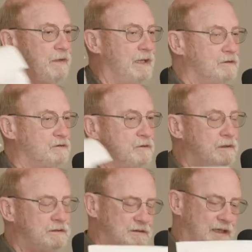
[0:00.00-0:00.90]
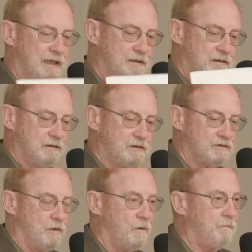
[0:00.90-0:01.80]
And as Chris said,
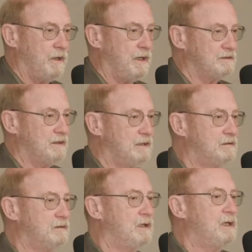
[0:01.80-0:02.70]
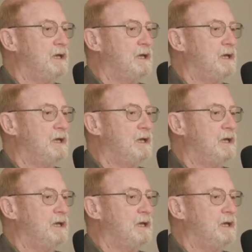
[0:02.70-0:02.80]
there's a whole process.